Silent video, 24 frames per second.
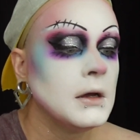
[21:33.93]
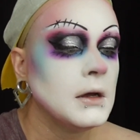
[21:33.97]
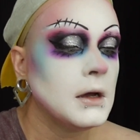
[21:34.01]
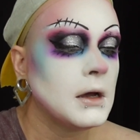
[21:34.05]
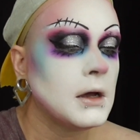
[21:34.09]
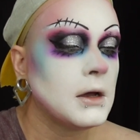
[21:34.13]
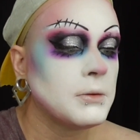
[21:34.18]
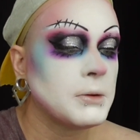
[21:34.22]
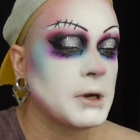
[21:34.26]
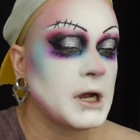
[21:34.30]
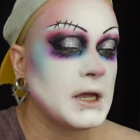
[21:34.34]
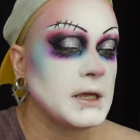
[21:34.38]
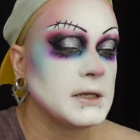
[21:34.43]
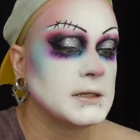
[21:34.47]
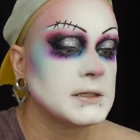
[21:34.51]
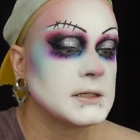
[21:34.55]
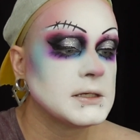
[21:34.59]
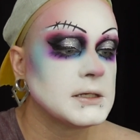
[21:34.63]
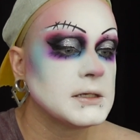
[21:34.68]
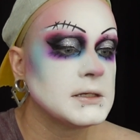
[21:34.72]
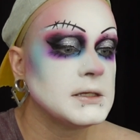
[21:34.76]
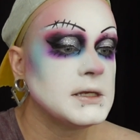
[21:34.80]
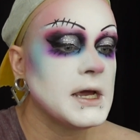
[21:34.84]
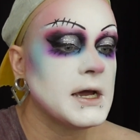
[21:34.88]
All
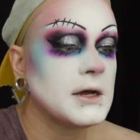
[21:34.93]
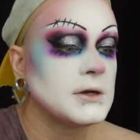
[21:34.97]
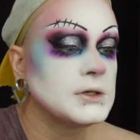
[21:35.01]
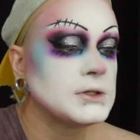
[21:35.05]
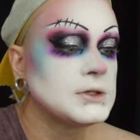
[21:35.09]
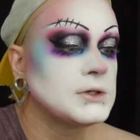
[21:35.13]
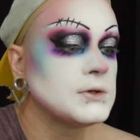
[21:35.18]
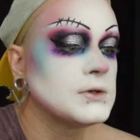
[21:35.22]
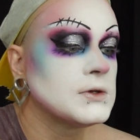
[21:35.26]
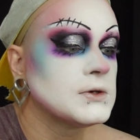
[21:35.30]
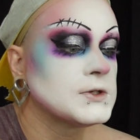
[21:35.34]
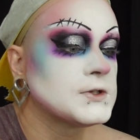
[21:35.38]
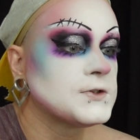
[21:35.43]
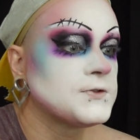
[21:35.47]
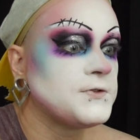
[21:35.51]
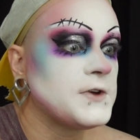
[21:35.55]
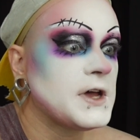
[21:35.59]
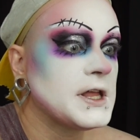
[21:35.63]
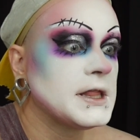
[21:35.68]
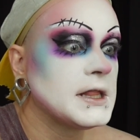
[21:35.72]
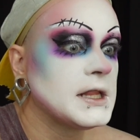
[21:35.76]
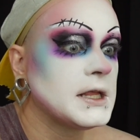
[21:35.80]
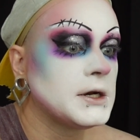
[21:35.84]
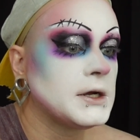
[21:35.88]
right, now to do those
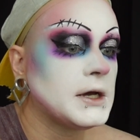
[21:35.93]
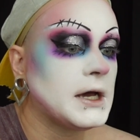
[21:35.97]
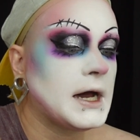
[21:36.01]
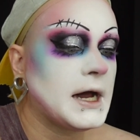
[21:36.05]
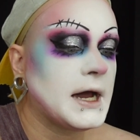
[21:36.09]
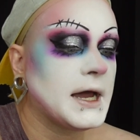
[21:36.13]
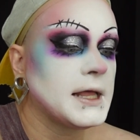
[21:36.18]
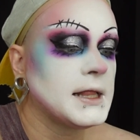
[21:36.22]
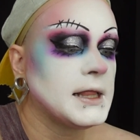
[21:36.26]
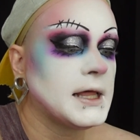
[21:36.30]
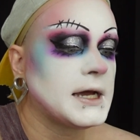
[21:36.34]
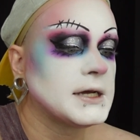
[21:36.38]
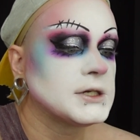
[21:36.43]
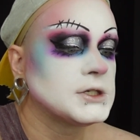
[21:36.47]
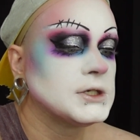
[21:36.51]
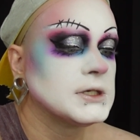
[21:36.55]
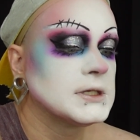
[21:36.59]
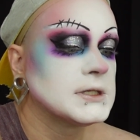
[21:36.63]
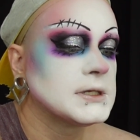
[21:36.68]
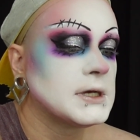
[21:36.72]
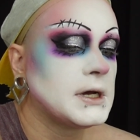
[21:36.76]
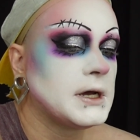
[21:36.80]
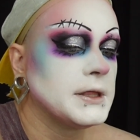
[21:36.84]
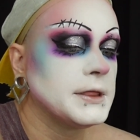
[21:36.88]
fun little
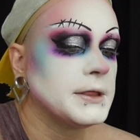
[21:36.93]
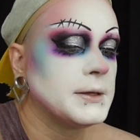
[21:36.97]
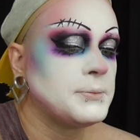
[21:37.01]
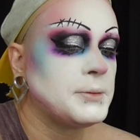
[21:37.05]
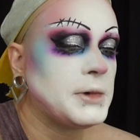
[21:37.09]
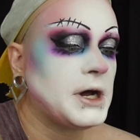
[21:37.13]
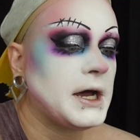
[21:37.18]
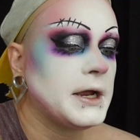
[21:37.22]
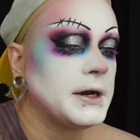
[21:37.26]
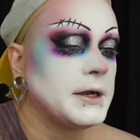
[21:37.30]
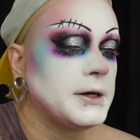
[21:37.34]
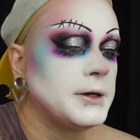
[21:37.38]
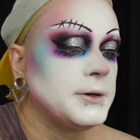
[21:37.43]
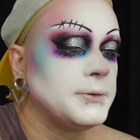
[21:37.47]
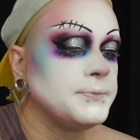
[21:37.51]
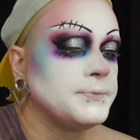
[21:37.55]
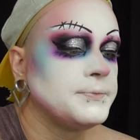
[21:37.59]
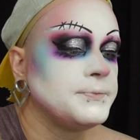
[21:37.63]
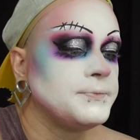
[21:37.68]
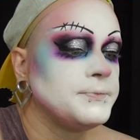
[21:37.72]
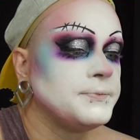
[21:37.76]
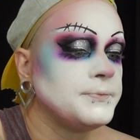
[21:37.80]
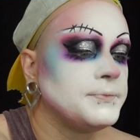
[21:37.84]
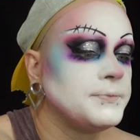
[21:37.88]
eyelashes on the
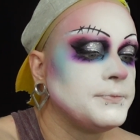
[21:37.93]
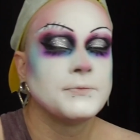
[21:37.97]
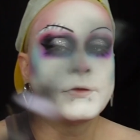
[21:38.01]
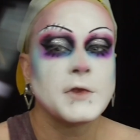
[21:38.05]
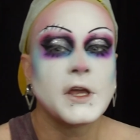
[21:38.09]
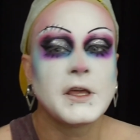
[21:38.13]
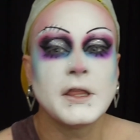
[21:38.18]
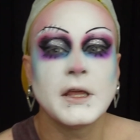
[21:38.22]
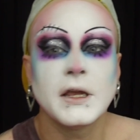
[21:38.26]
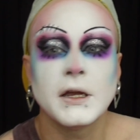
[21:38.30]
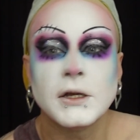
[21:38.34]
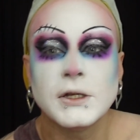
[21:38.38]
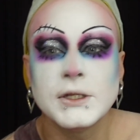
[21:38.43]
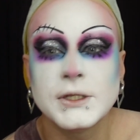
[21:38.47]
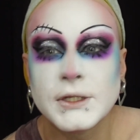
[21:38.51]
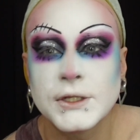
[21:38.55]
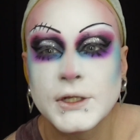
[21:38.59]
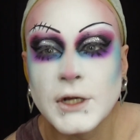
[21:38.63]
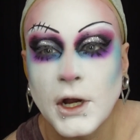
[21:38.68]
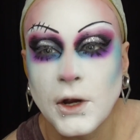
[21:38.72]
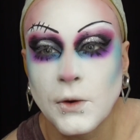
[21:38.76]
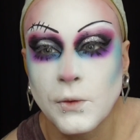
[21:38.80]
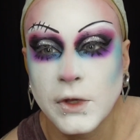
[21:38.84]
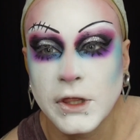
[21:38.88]
bottom. I think I'll
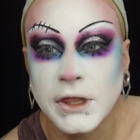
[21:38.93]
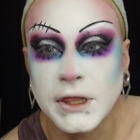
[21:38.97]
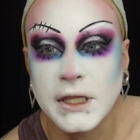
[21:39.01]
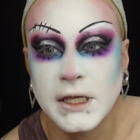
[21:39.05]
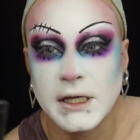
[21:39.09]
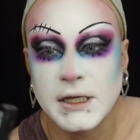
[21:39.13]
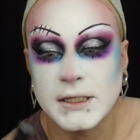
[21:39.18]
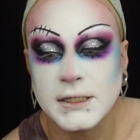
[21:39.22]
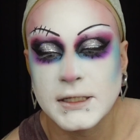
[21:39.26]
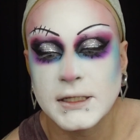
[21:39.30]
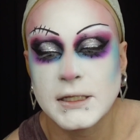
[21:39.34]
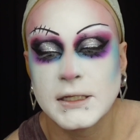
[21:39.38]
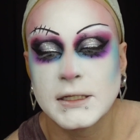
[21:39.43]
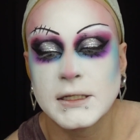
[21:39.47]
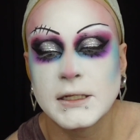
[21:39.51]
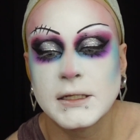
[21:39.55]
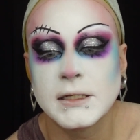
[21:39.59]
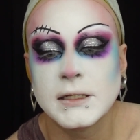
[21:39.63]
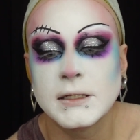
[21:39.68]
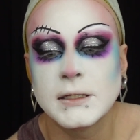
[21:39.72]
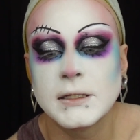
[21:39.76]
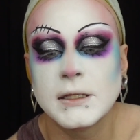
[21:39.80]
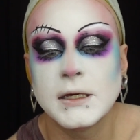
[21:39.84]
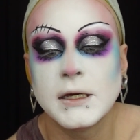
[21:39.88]
start with this. This
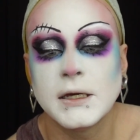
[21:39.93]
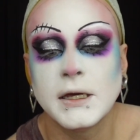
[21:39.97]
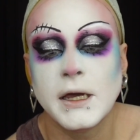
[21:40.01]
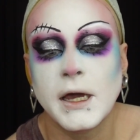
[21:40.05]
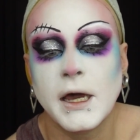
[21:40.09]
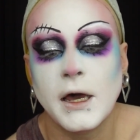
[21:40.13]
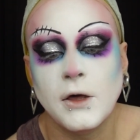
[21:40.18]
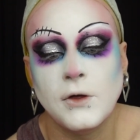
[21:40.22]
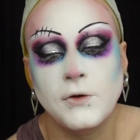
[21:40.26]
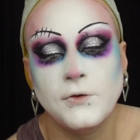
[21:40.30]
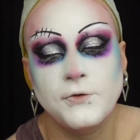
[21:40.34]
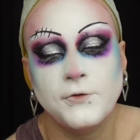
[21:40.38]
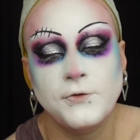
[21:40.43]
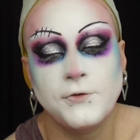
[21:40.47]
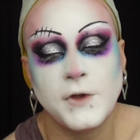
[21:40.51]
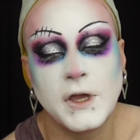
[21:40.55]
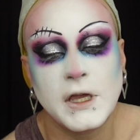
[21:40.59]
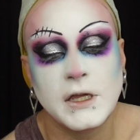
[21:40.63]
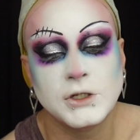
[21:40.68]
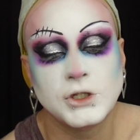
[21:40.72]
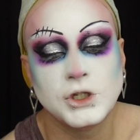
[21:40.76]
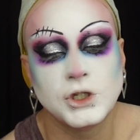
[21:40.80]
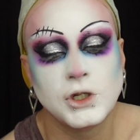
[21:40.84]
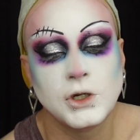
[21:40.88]
is the e.l.f.
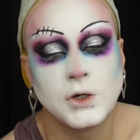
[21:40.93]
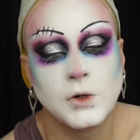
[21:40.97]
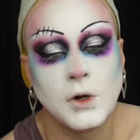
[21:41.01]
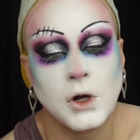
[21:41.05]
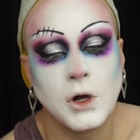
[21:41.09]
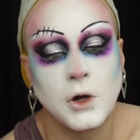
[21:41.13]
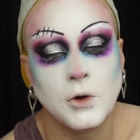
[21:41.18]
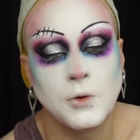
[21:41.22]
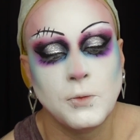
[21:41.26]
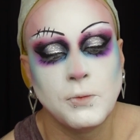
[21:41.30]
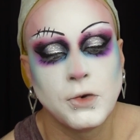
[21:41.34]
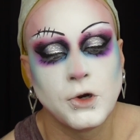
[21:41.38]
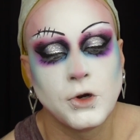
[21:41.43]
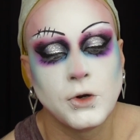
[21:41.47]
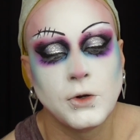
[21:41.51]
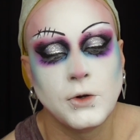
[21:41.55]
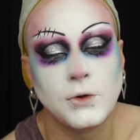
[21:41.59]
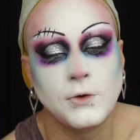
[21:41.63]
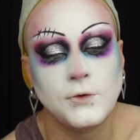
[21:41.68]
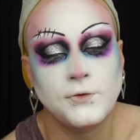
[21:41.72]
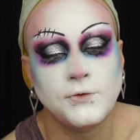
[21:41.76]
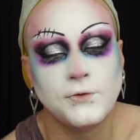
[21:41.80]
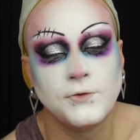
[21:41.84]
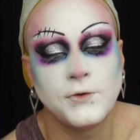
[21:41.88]
H2O
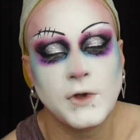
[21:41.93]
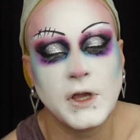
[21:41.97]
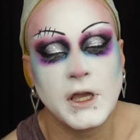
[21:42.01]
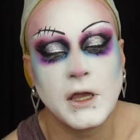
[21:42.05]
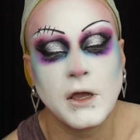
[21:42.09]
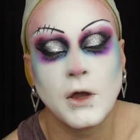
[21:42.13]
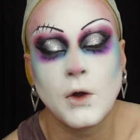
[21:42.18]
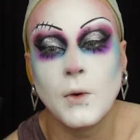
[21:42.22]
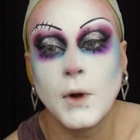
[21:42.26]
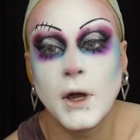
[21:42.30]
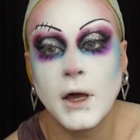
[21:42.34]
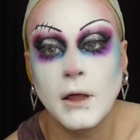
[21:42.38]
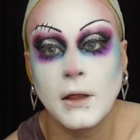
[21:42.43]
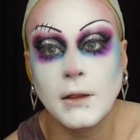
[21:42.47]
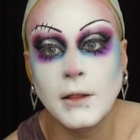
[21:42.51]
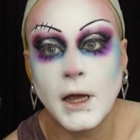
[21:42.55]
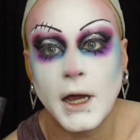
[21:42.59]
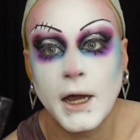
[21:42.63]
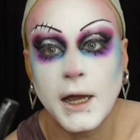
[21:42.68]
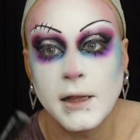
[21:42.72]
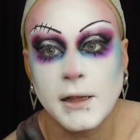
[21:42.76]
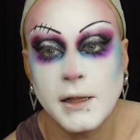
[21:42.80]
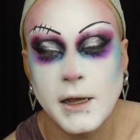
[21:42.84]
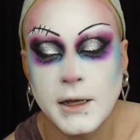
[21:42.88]
Proof Inkwell
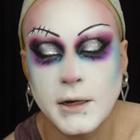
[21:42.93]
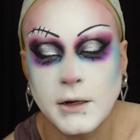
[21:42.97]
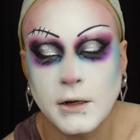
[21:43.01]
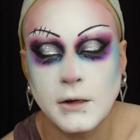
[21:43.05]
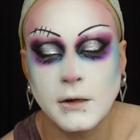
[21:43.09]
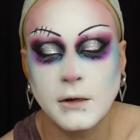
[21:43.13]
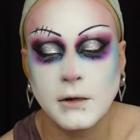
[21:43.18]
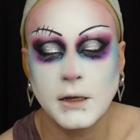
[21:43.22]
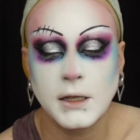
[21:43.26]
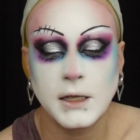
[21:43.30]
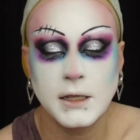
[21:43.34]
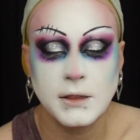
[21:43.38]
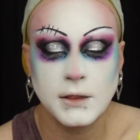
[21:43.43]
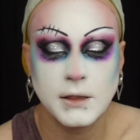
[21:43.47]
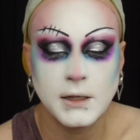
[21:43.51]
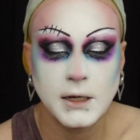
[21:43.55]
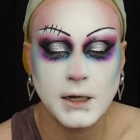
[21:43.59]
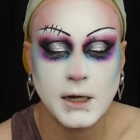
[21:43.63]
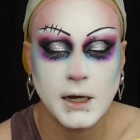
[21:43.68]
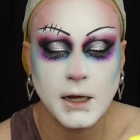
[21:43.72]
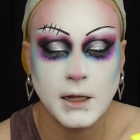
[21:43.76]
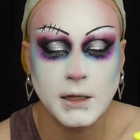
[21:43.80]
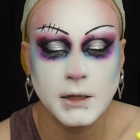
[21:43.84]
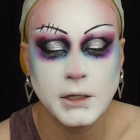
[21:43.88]
eyeliner in the
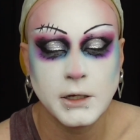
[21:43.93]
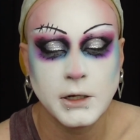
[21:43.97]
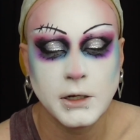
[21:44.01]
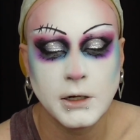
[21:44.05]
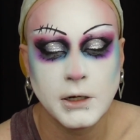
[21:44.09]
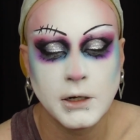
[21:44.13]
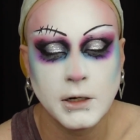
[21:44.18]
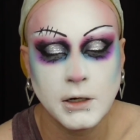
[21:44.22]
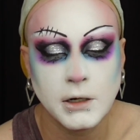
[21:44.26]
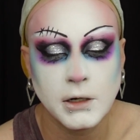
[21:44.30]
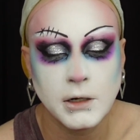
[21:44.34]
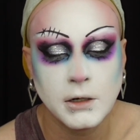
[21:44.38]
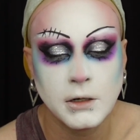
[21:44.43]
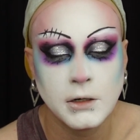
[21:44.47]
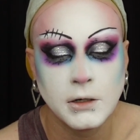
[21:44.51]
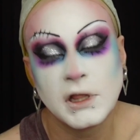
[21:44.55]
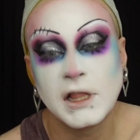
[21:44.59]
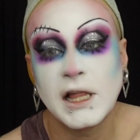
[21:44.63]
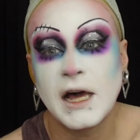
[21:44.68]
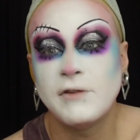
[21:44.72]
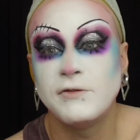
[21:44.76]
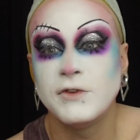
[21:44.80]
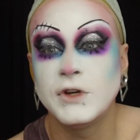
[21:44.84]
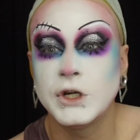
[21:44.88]
color
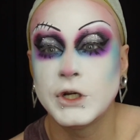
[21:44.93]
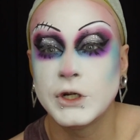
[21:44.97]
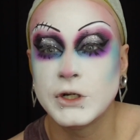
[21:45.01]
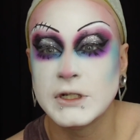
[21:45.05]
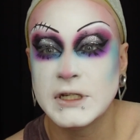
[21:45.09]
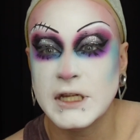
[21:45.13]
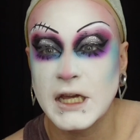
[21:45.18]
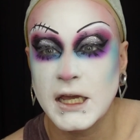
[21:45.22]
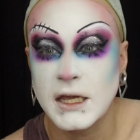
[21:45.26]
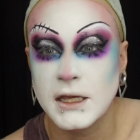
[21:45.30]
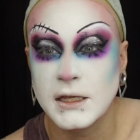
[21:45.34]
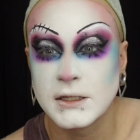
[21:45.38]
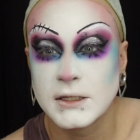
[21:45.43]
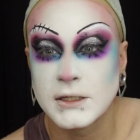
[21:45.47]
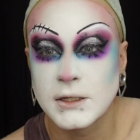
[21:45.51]
Lavender Days.